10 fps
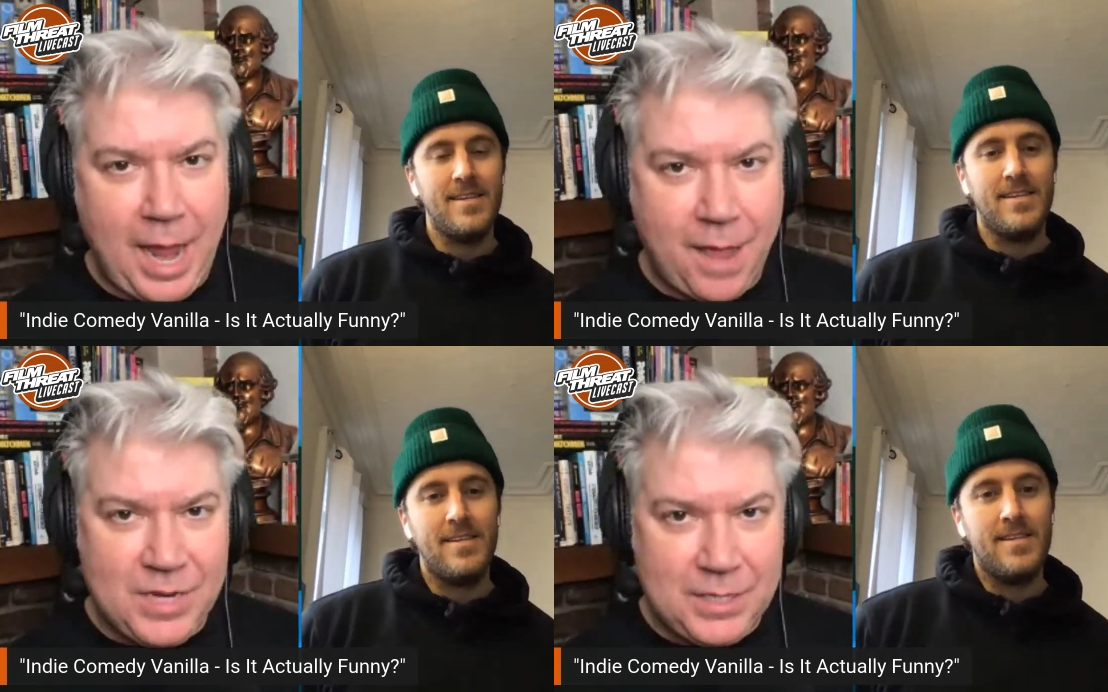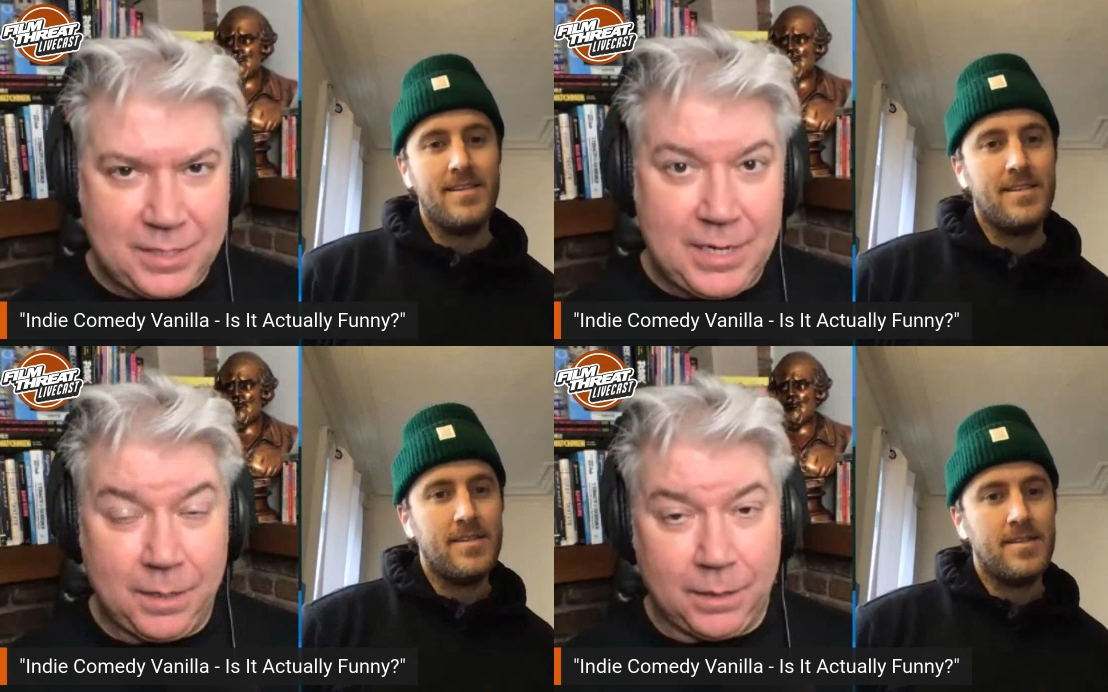Speaker 1: having
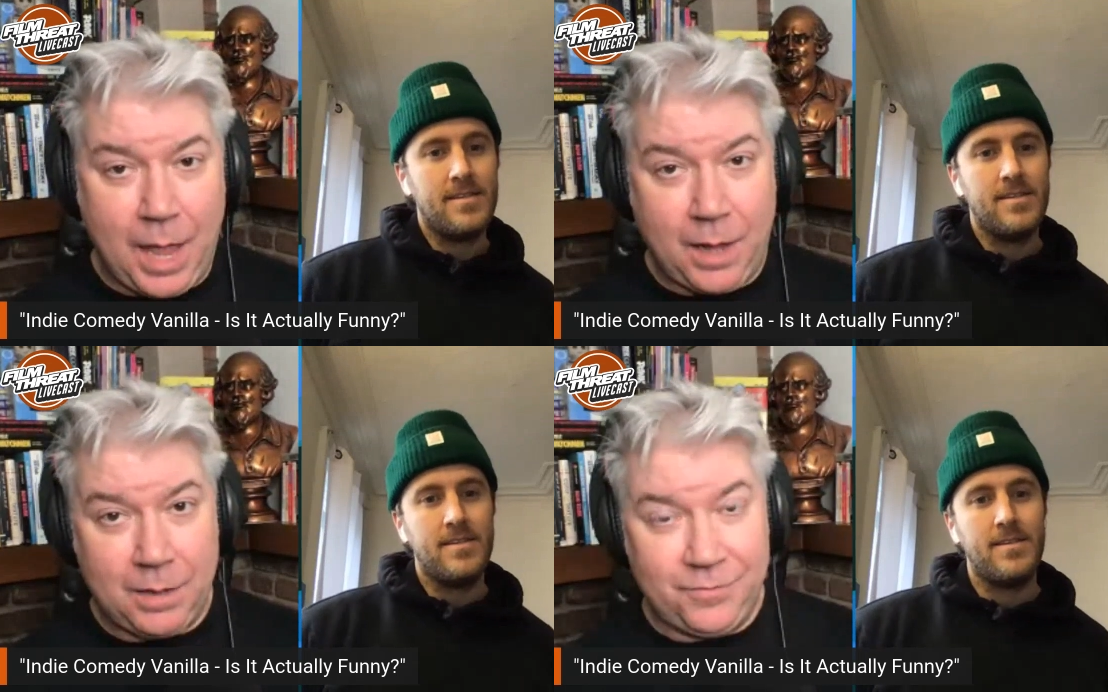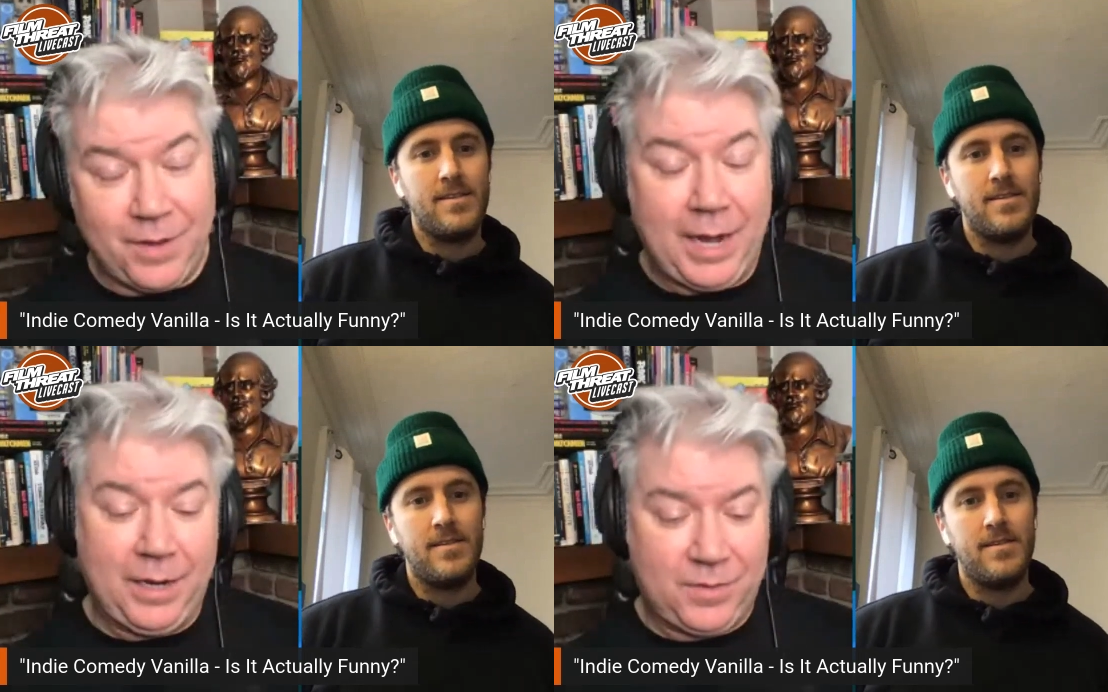seen a lot of
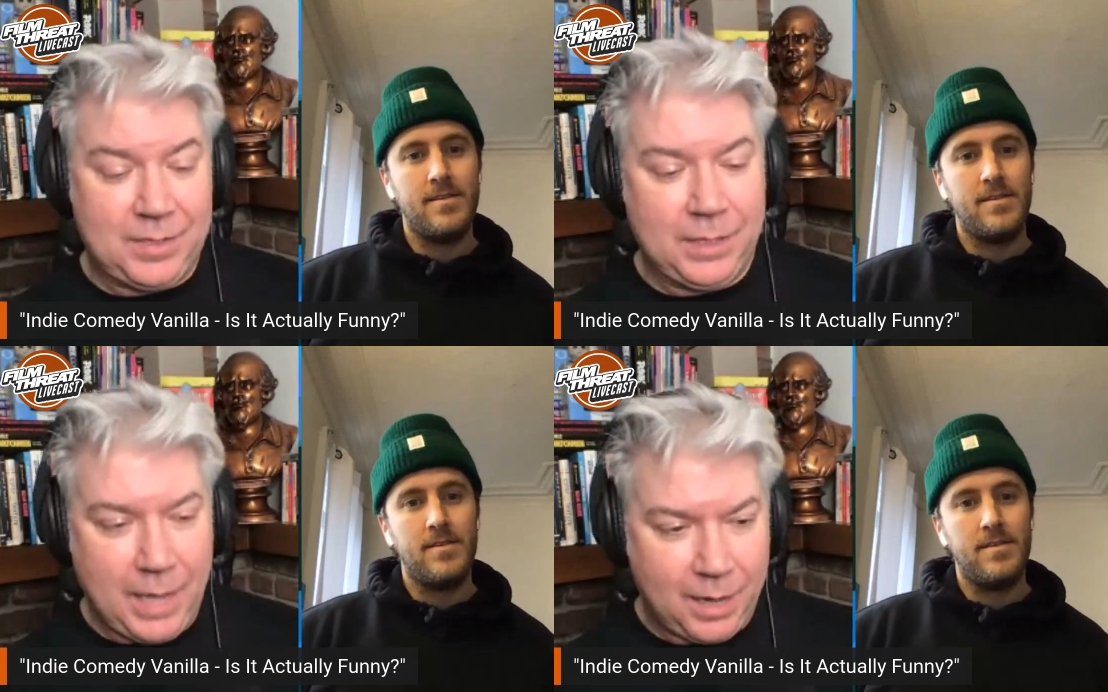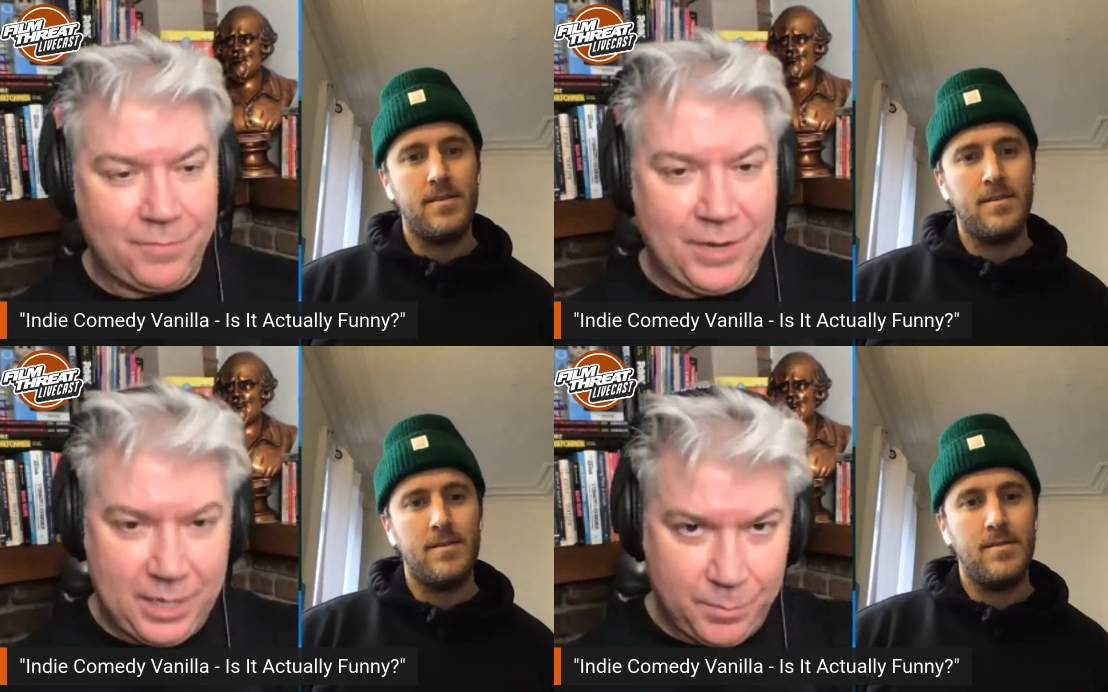I see a lot
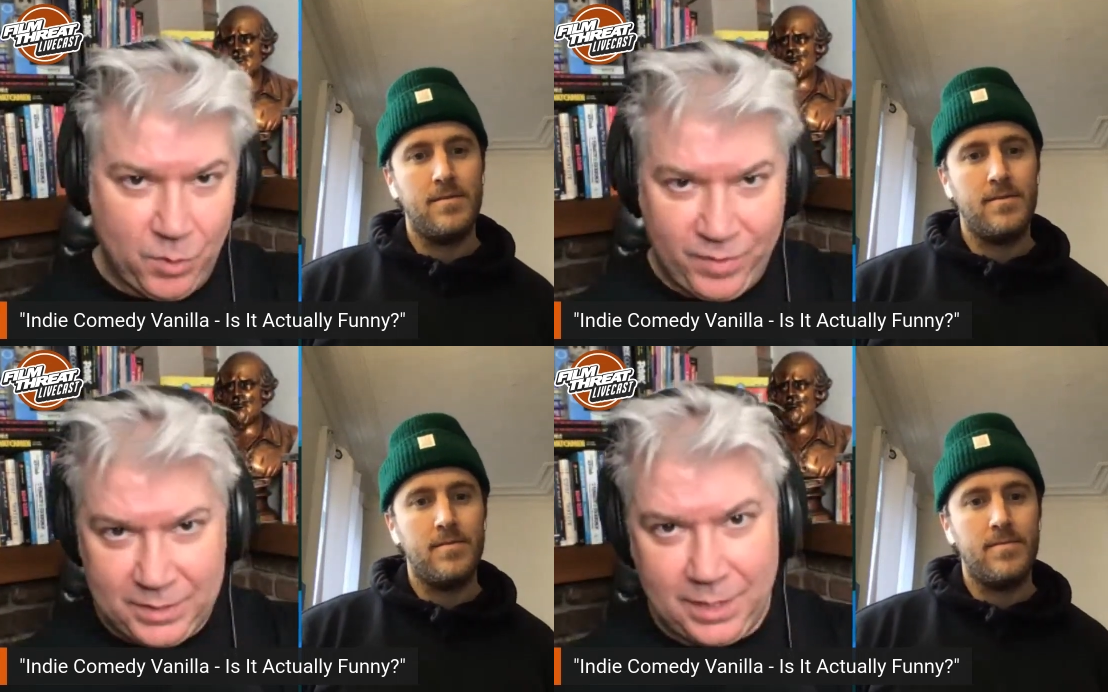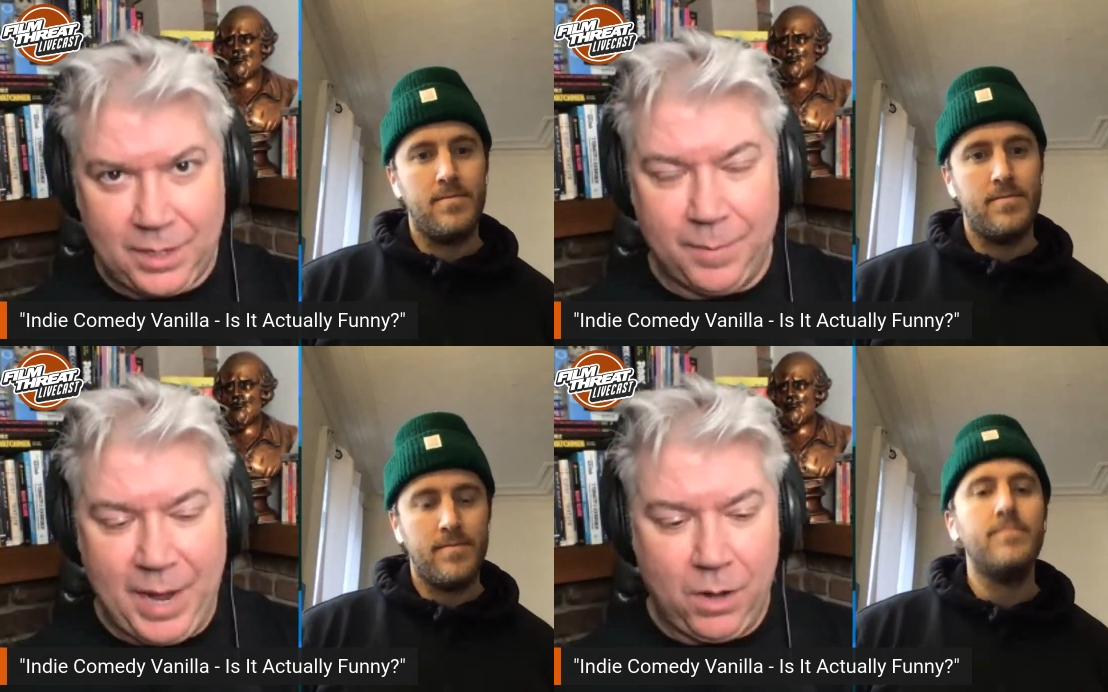of indie movies that
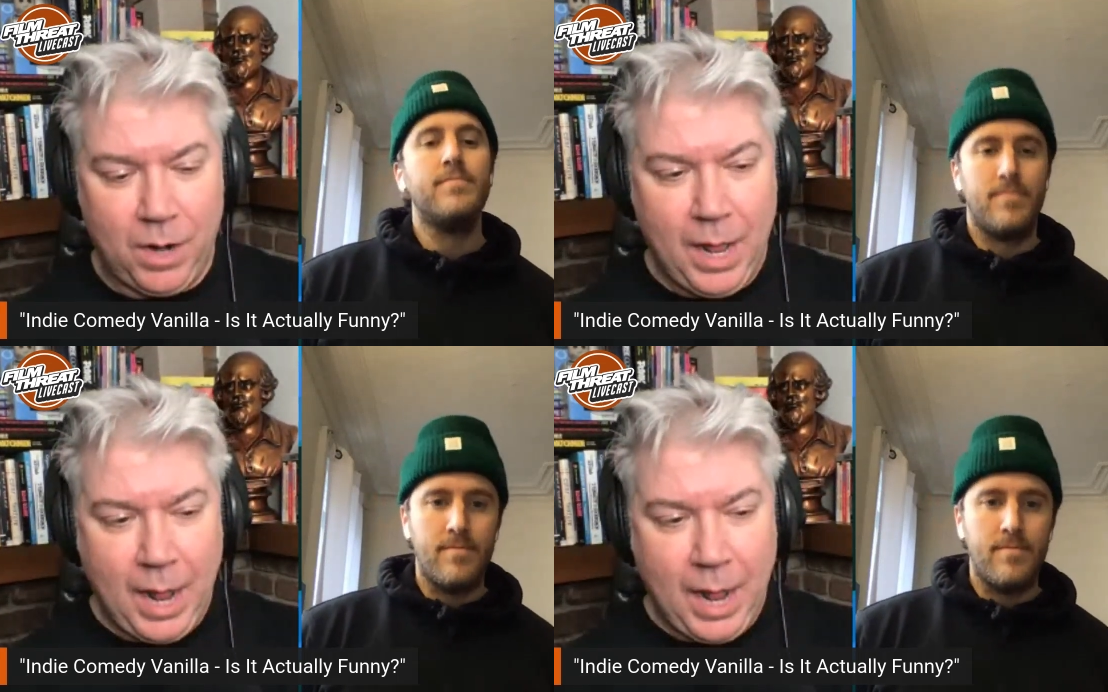come out.